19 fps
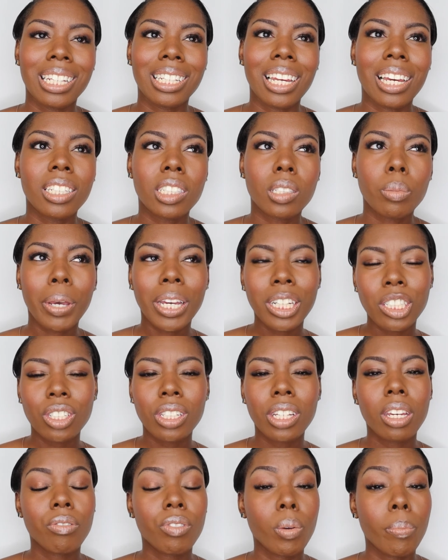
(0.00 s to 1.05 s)

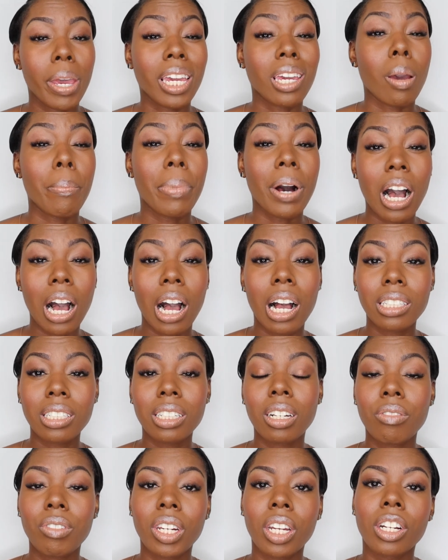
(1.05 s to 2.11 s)
especially if you make it
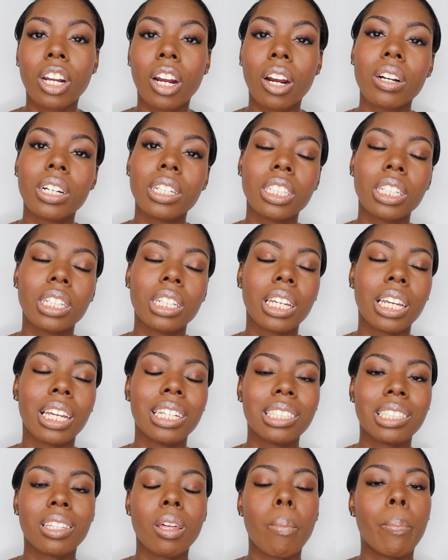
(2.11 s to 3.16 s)
positive and encouraging,
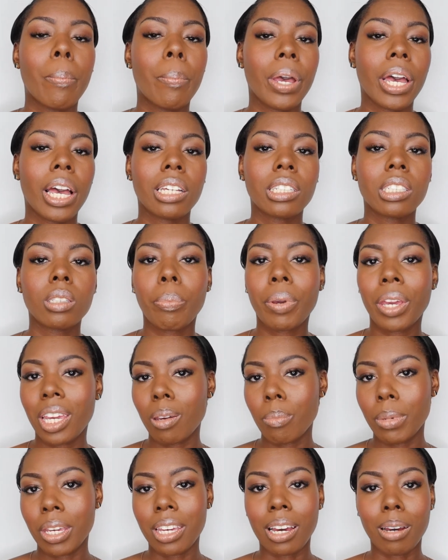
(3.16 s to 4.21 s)
it's the best
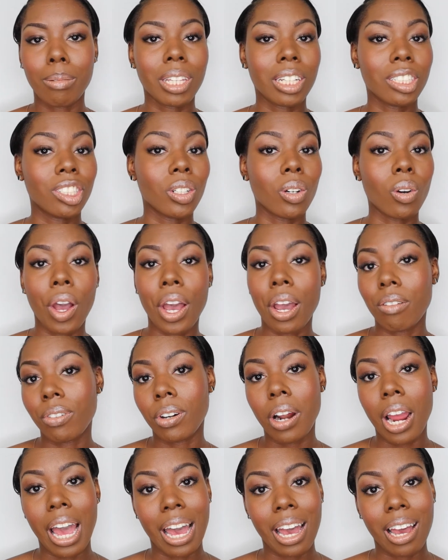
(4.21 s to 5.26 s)
pick-me-up that you'll ever
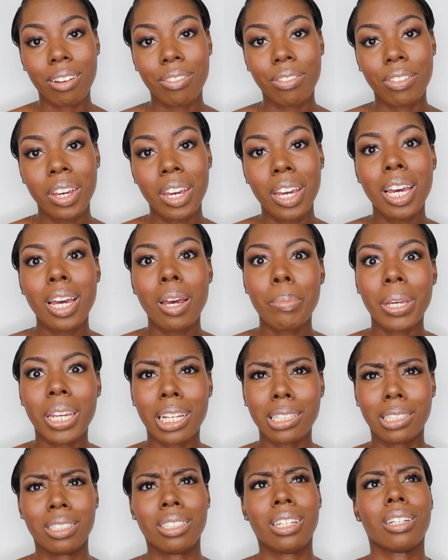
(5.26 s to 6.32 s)
have,
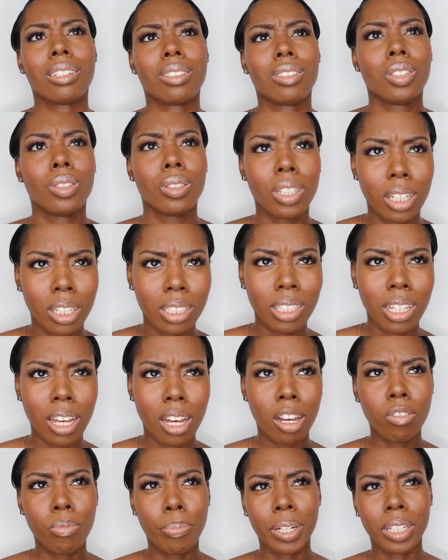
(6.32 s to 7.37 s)
because it's like to
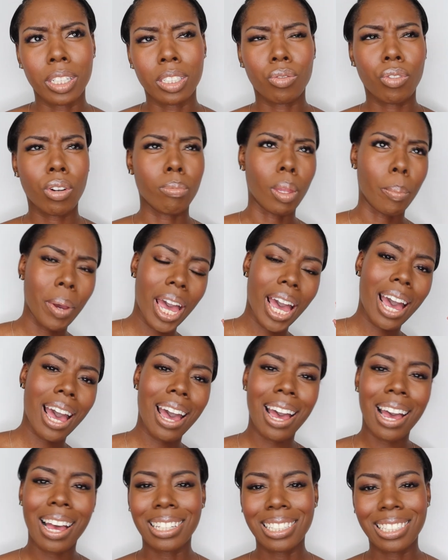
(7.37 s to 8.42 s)
yourself, but it's from the
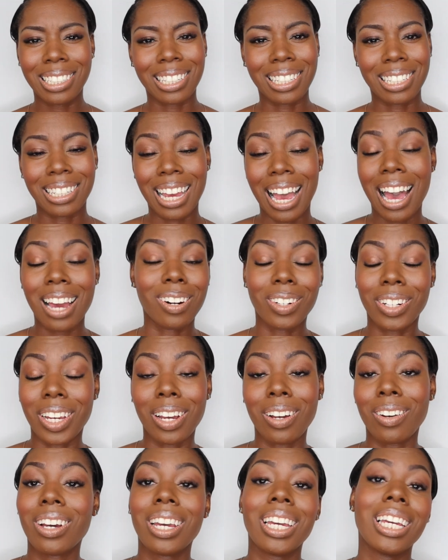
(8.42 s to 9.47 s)
past. And I don't
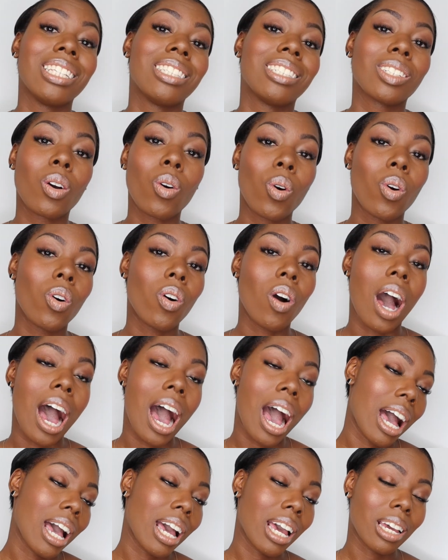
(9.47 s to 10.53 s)
know, it's cool.
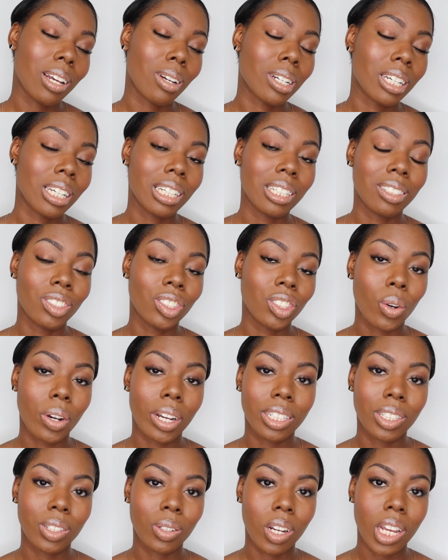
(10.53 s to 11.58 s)
I
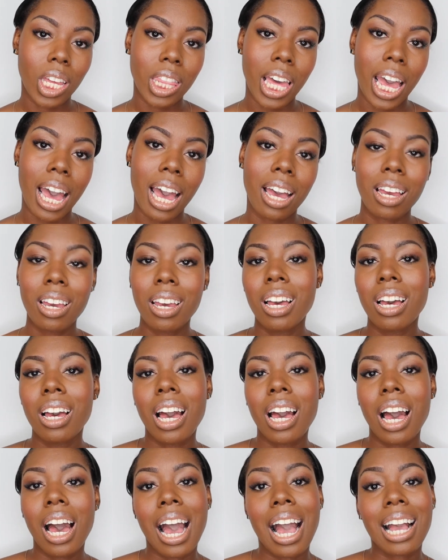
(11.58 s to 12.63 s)
enjoy doing that.
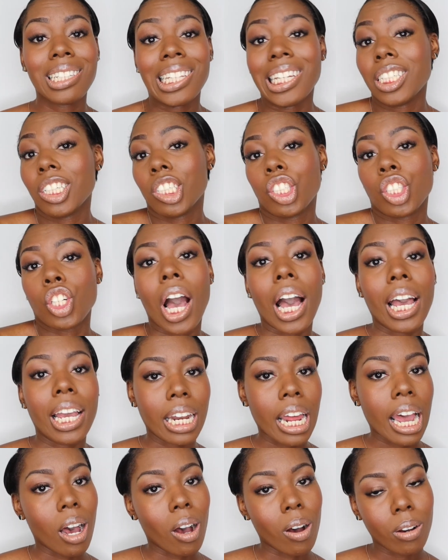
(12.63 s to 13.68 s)
I say just try it
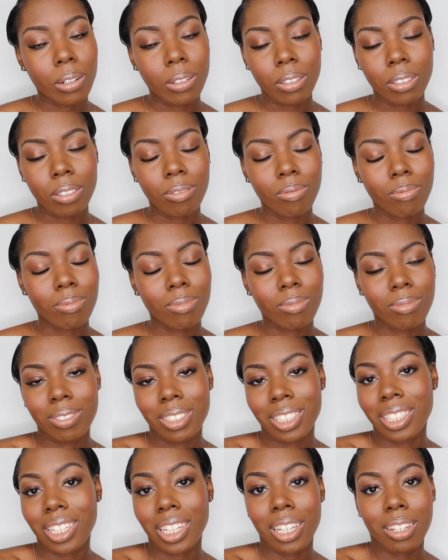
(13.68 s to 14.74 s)
out,
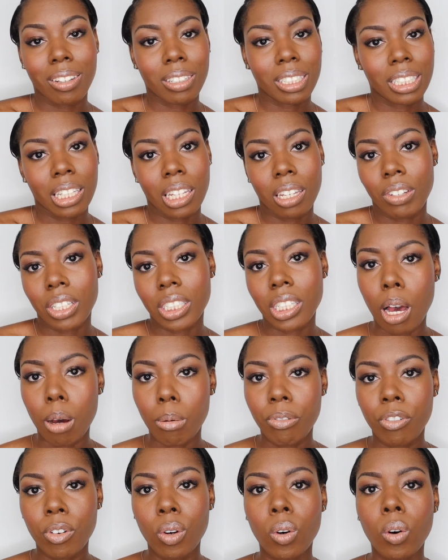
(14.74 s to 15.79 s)
see if it's
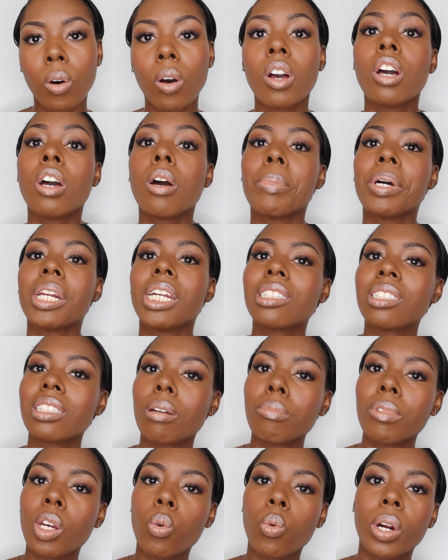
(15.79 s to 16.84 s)
helpful, but it's
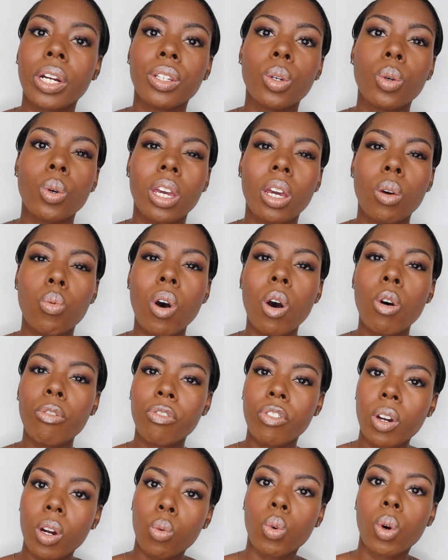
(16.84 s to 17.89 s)
something where it won't
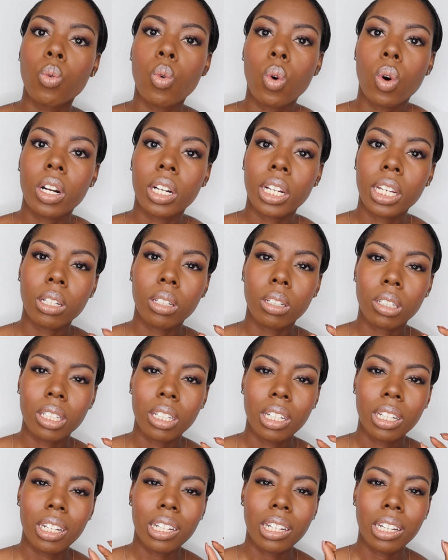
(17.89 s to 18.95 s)
feel rewarding
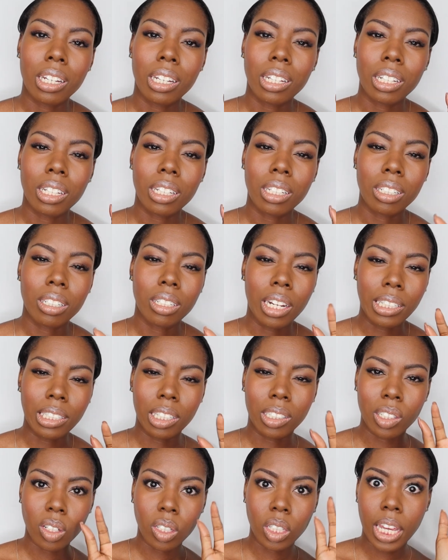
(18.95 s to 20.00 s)

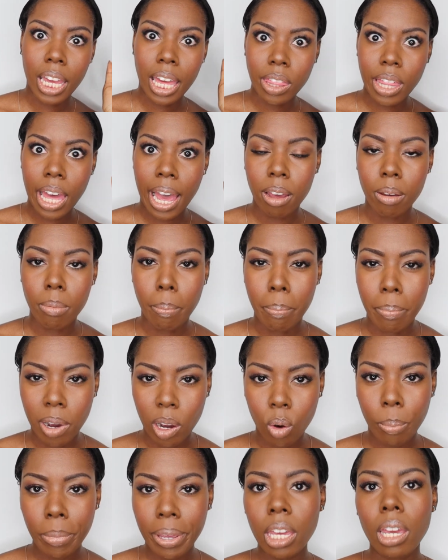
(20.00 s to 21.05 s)
necessarily in that
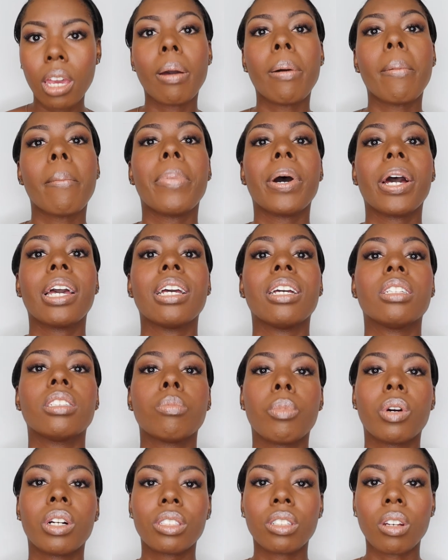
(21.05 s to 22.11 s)
moment, but it's
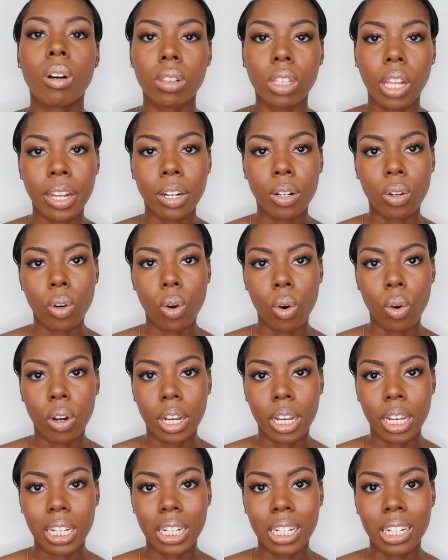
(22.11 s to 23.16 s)
more so later
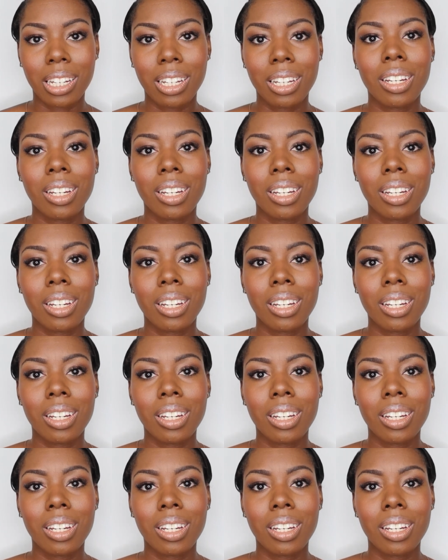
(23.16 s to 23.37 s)
on